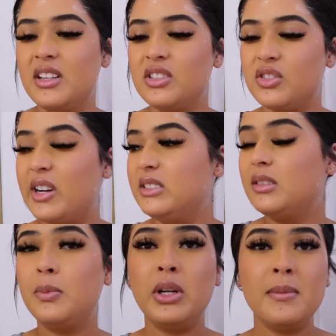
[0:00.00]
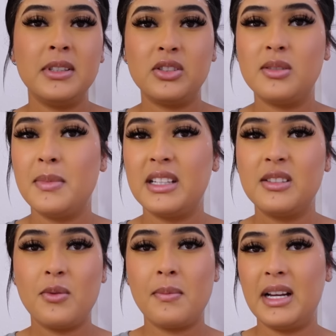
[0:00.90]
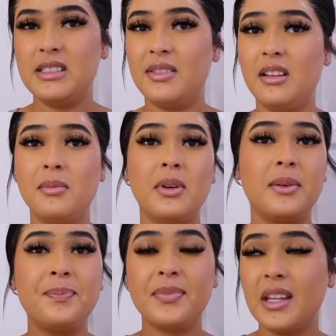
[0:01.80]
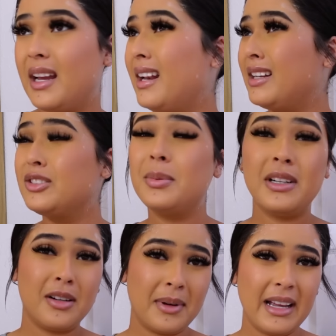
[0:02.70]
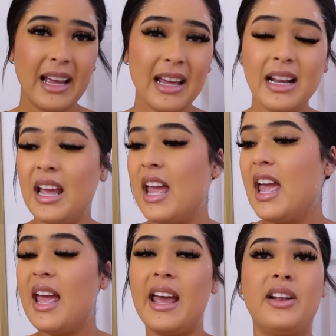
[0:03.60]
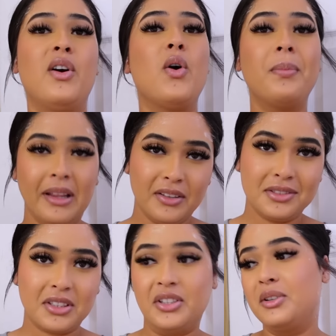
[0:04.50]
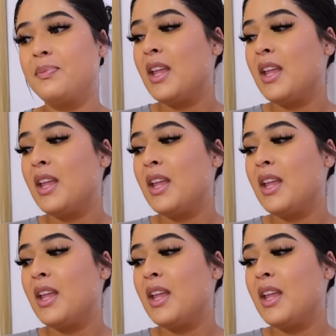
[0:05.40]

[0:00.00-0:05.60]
So I just pretty much just mix it with my developer and I just put it on my head and hope it looks good.